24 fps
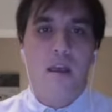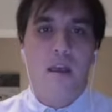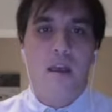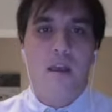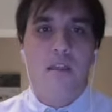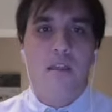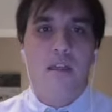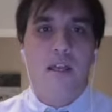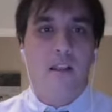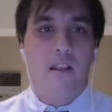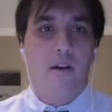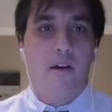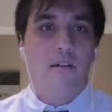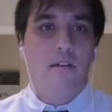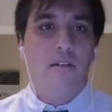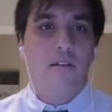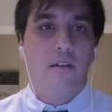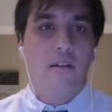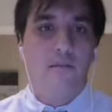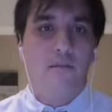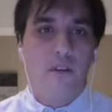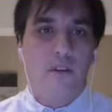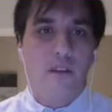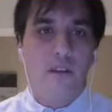They lost
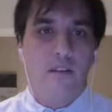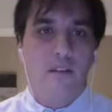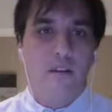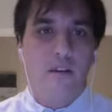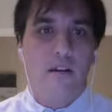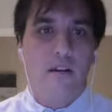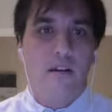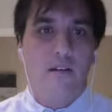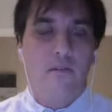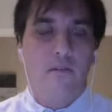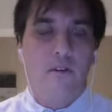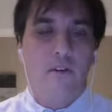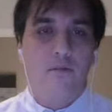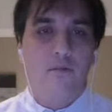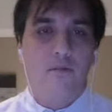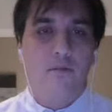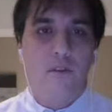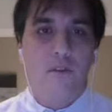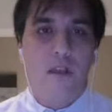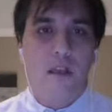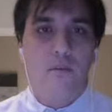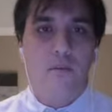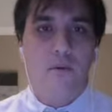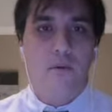Avdiivka, which
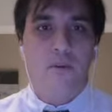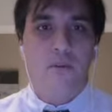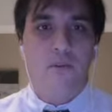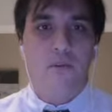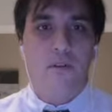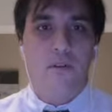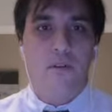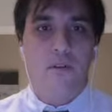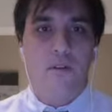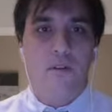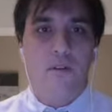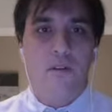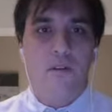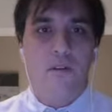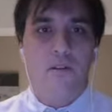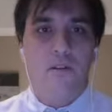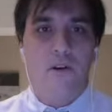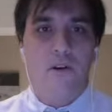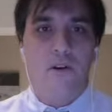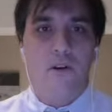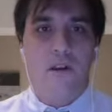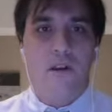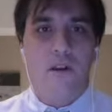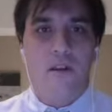was able to
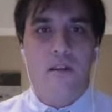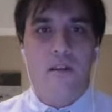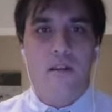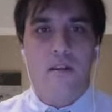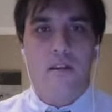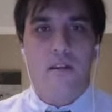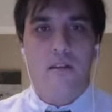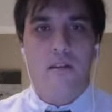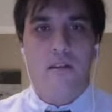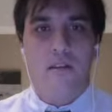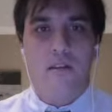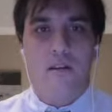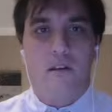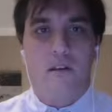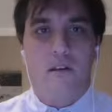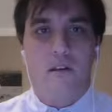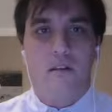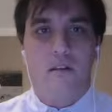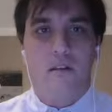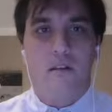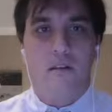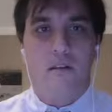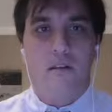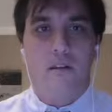target the, uh,
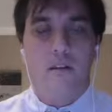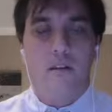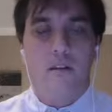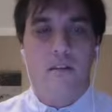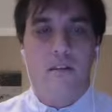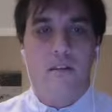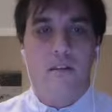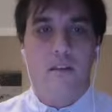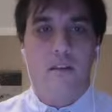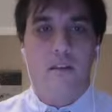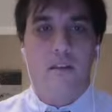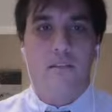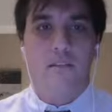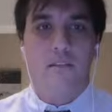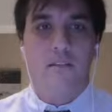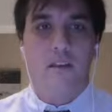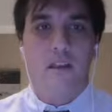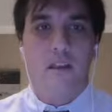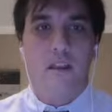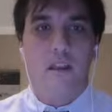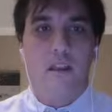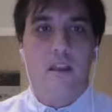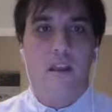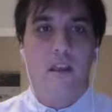the Donetsk
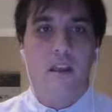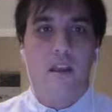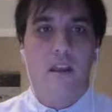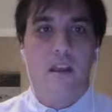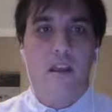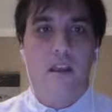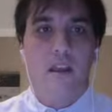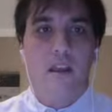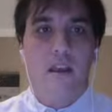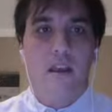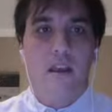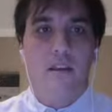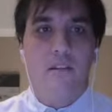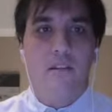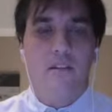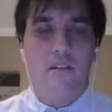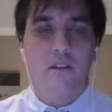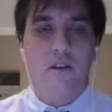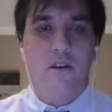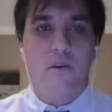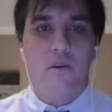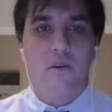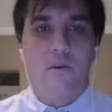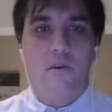city and
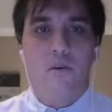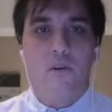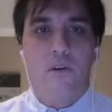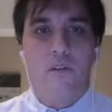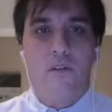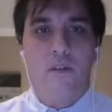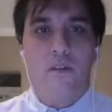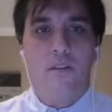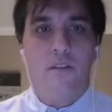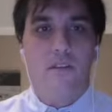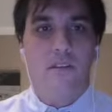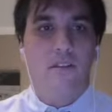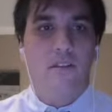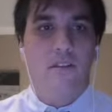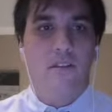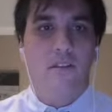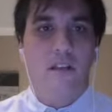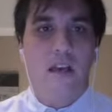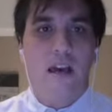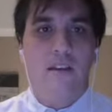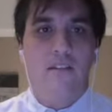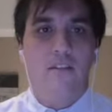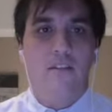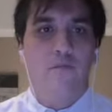so this is just
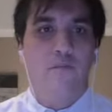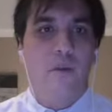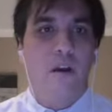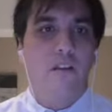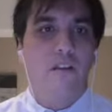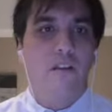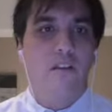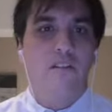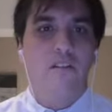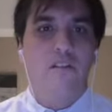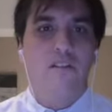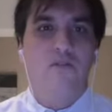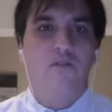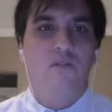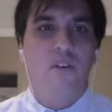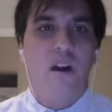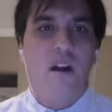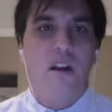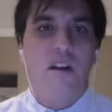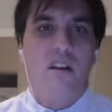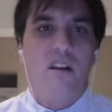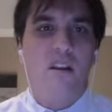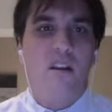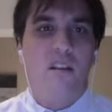out of spite. Let's just
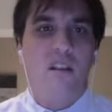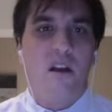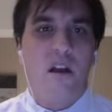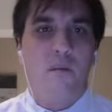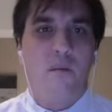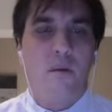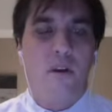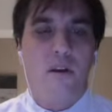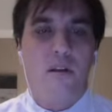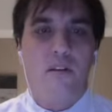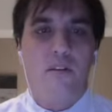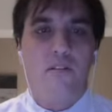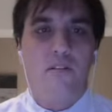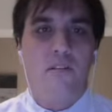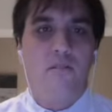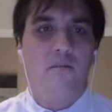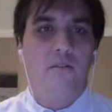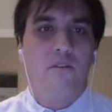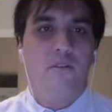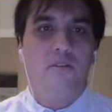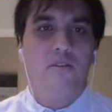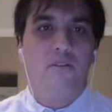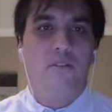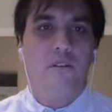fire and hit a library. Let's see.
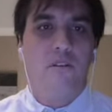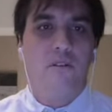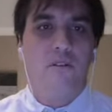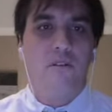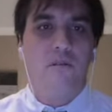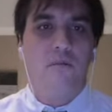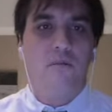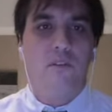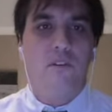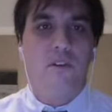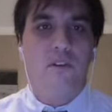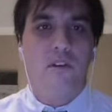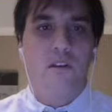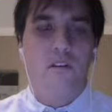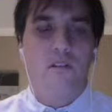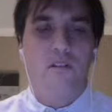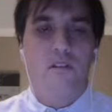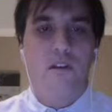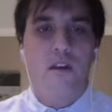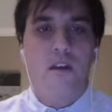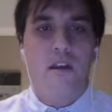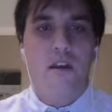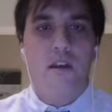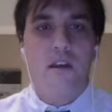Let's just kill some civilians.
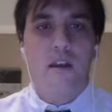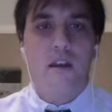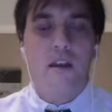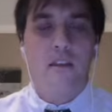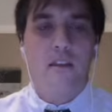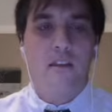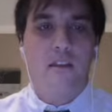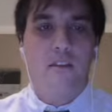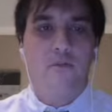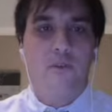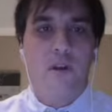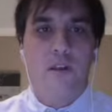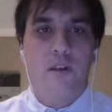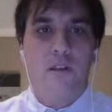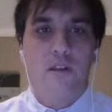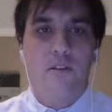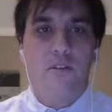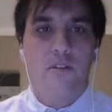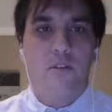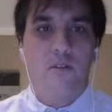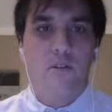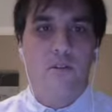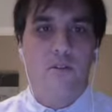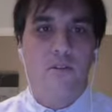And the Israelis
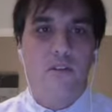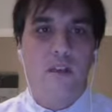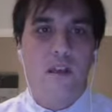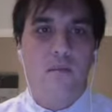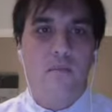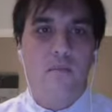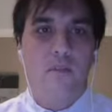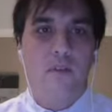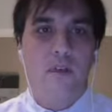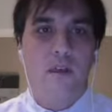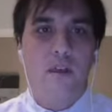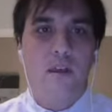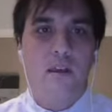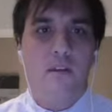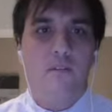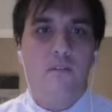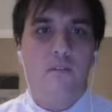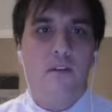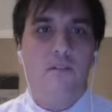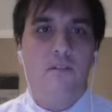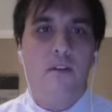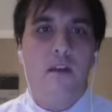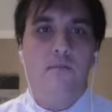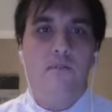do the same thing. If
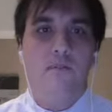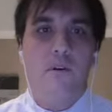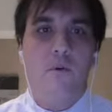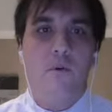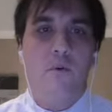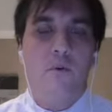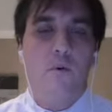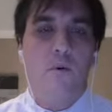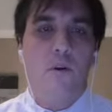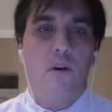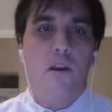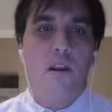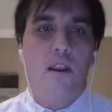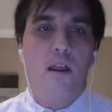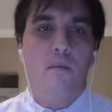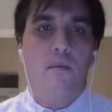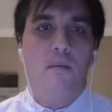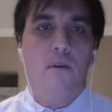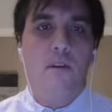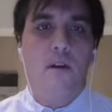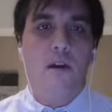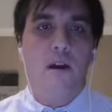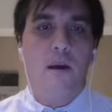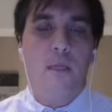there's ever a war in
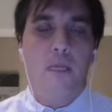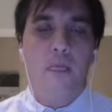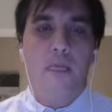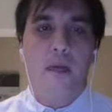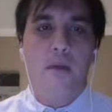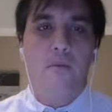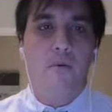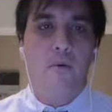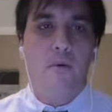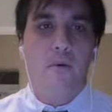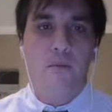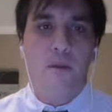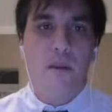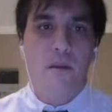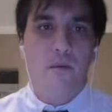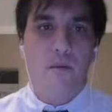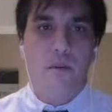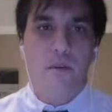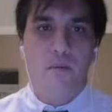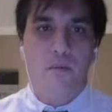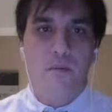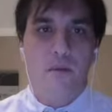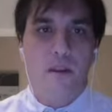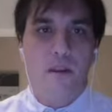Lebanon, they won't be able
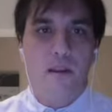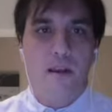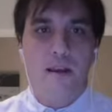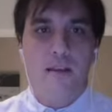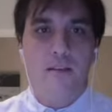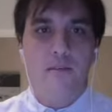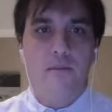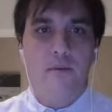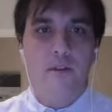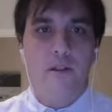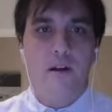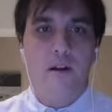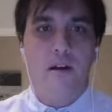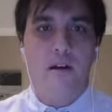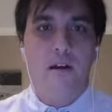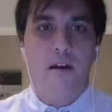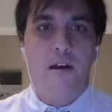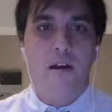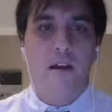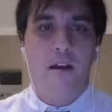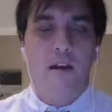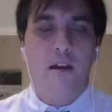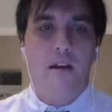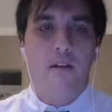to beat Hezbollah.
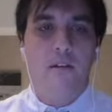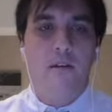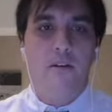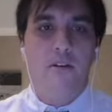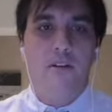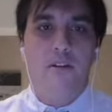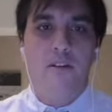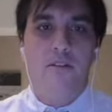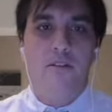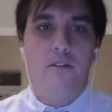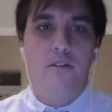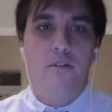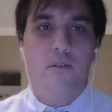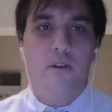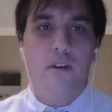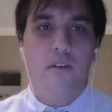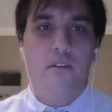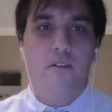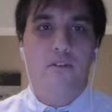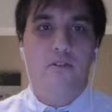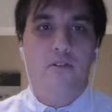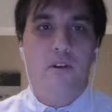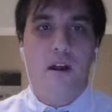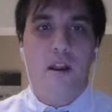They're just going to
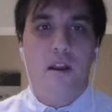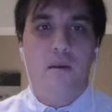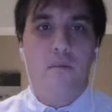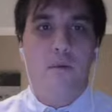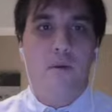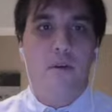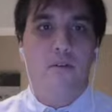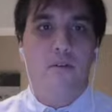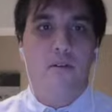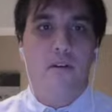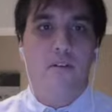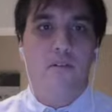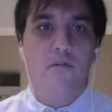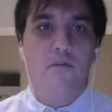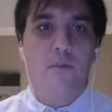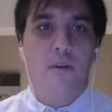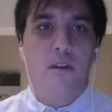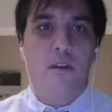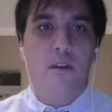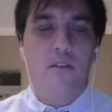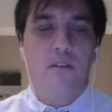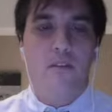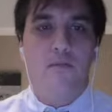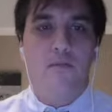try and murder as
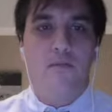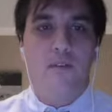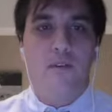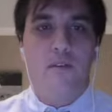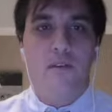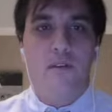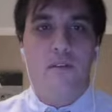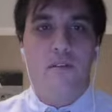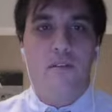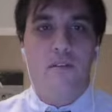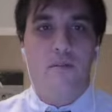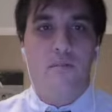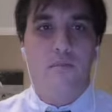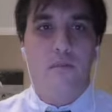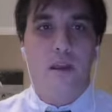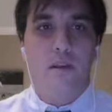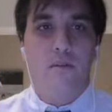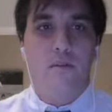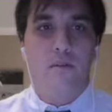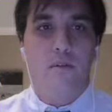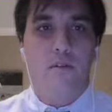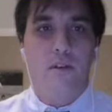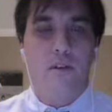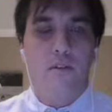many civilians in
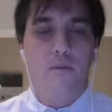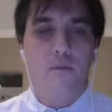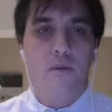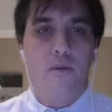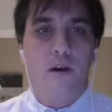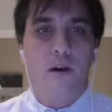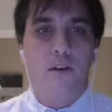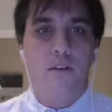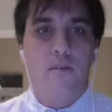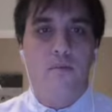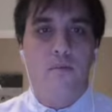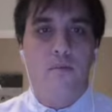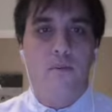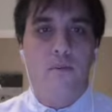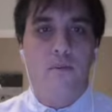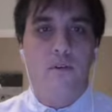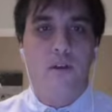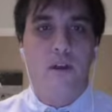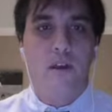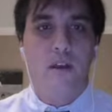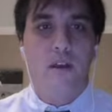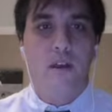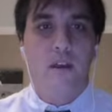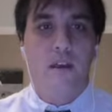Beirut as possible.
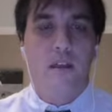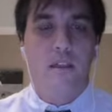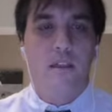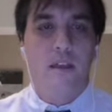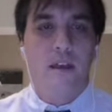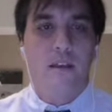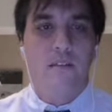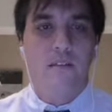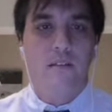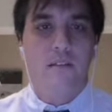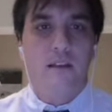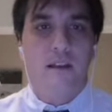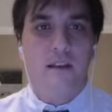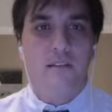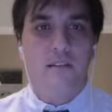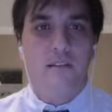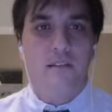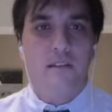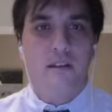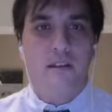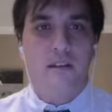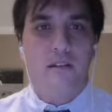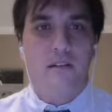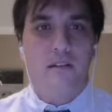That's that's
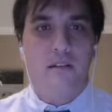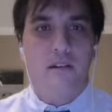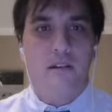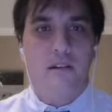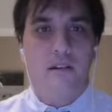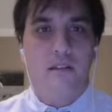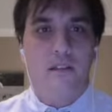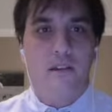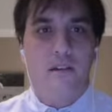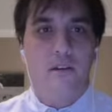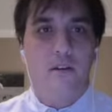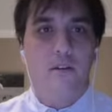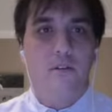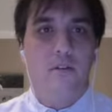their uh, their own